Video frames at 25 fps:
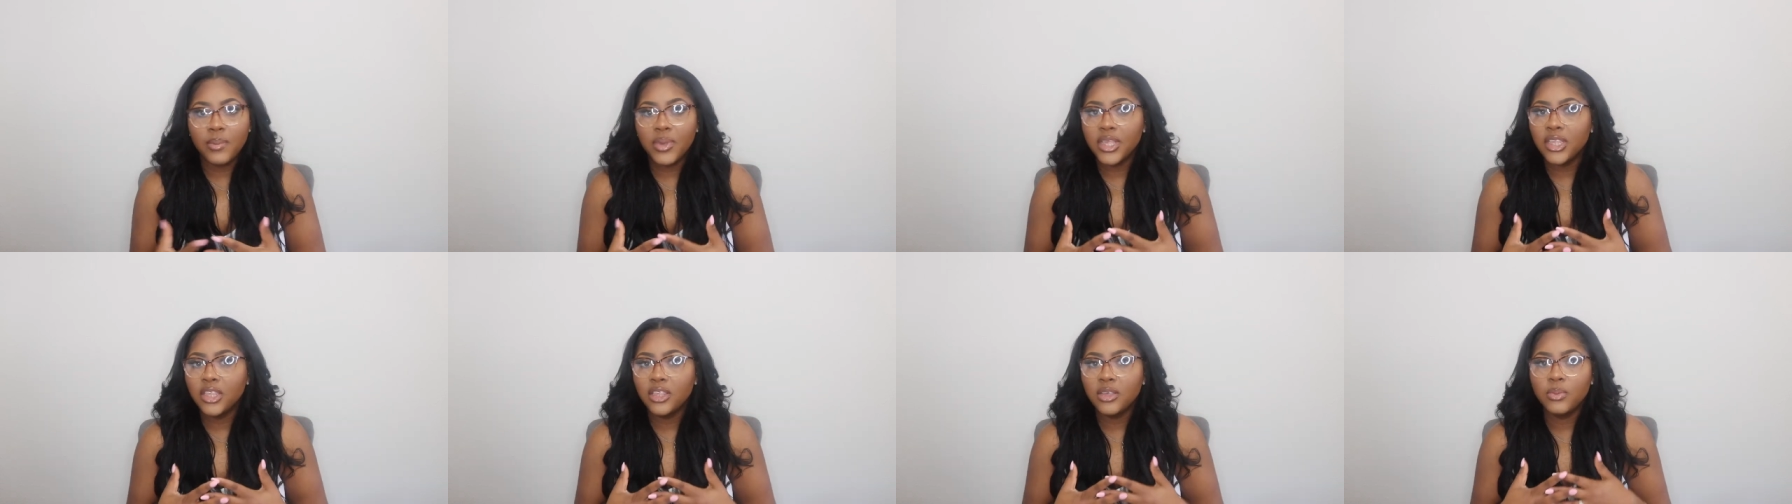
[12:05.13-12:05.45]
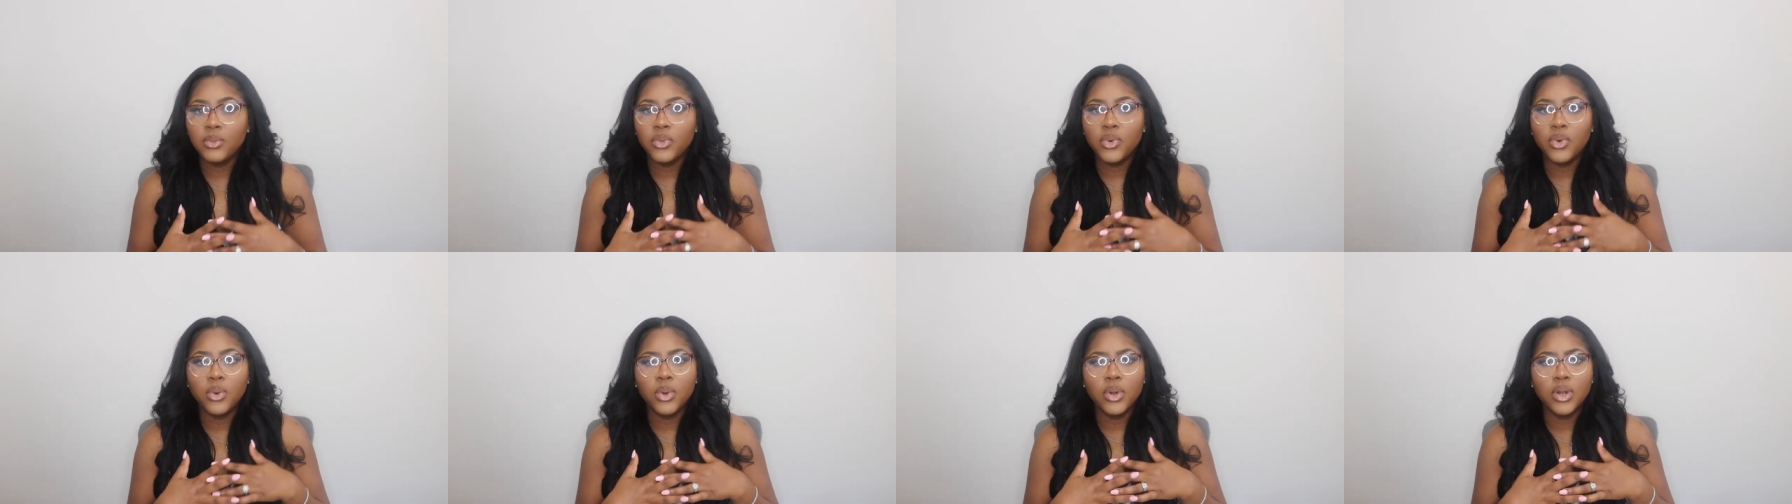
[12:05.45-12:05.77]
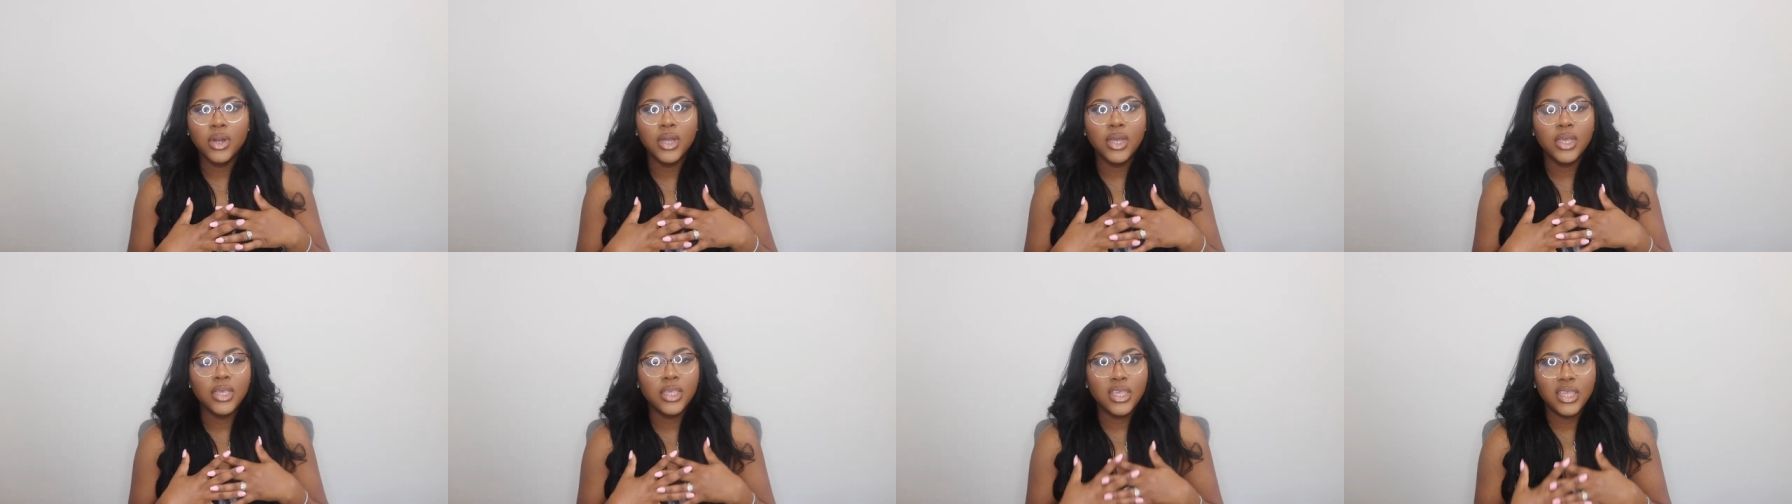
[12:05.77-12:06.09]
into
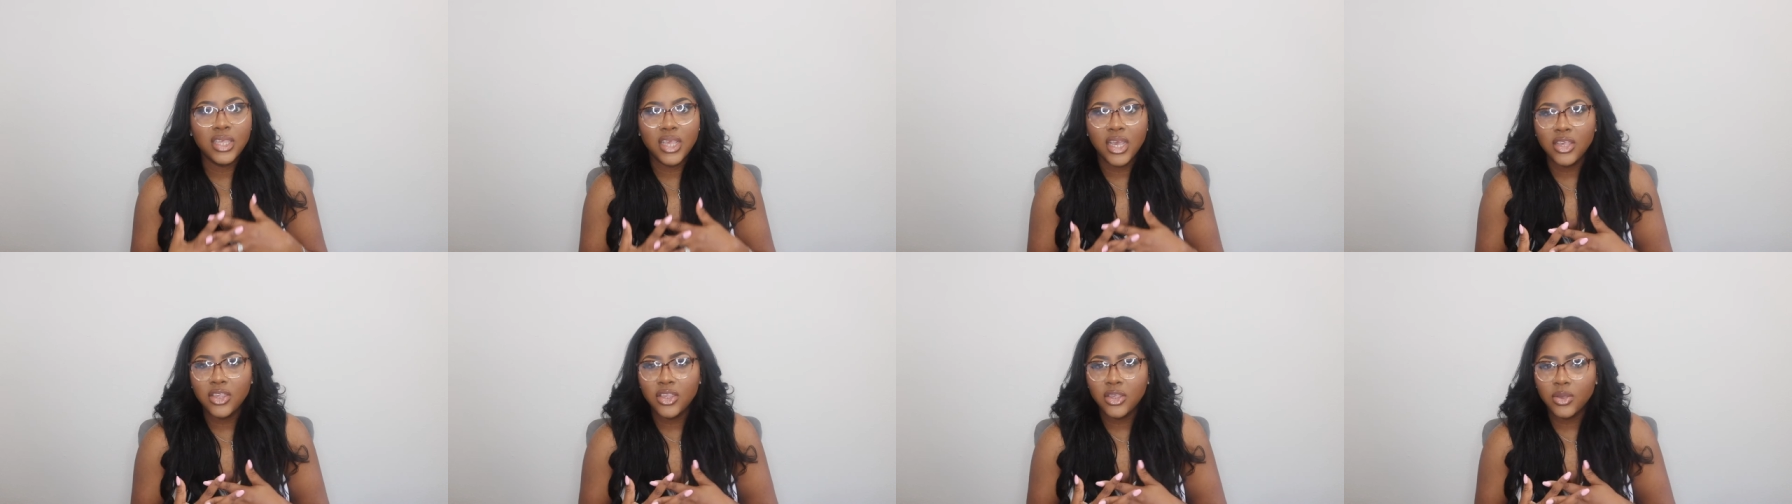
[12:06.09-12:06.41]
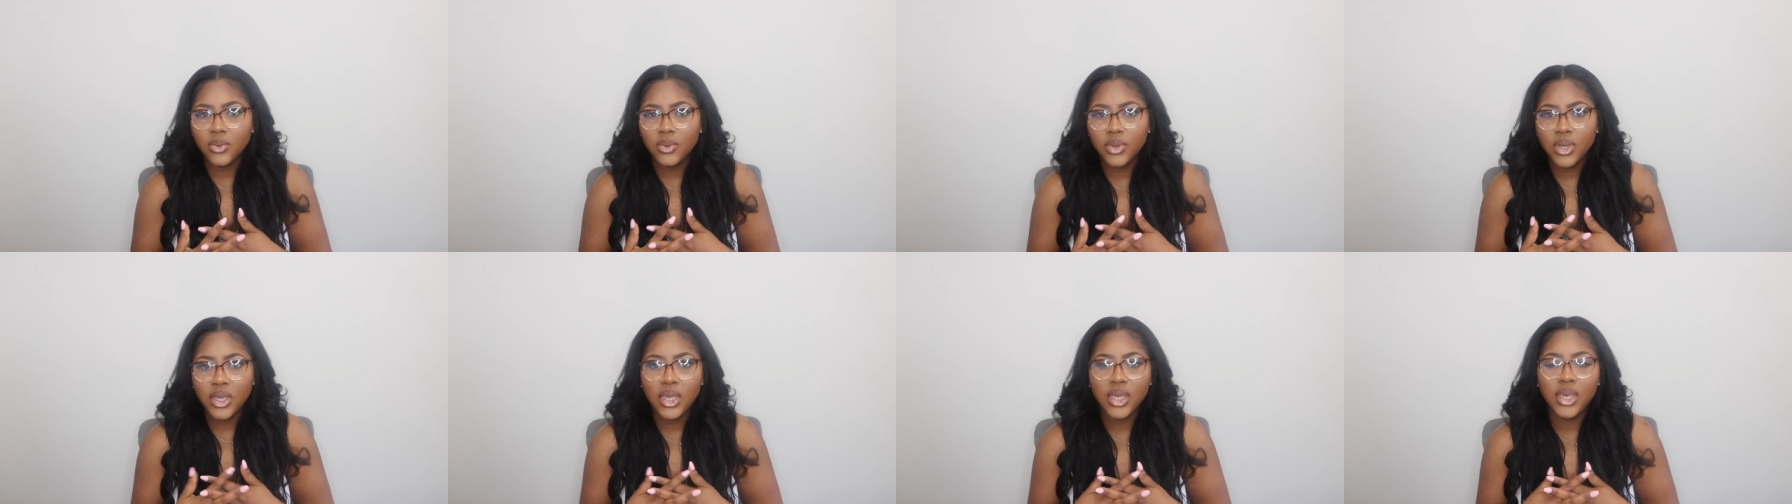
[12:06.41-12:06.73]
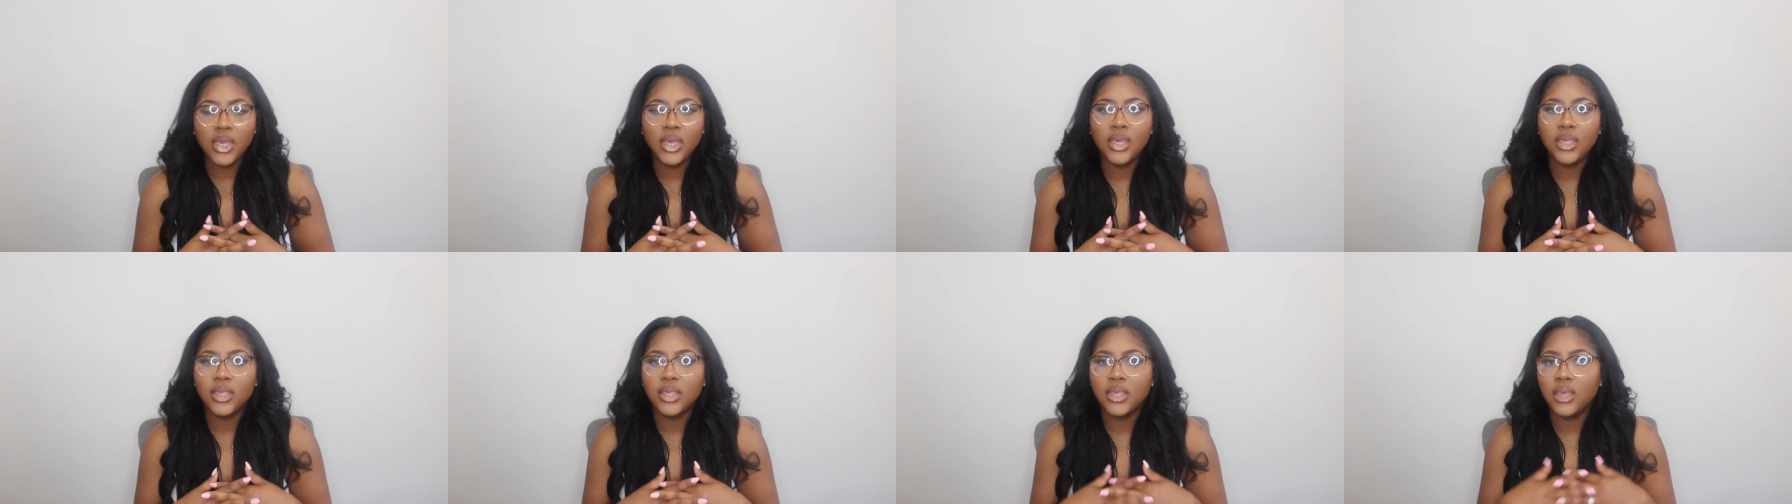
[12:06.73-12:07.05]
more accessories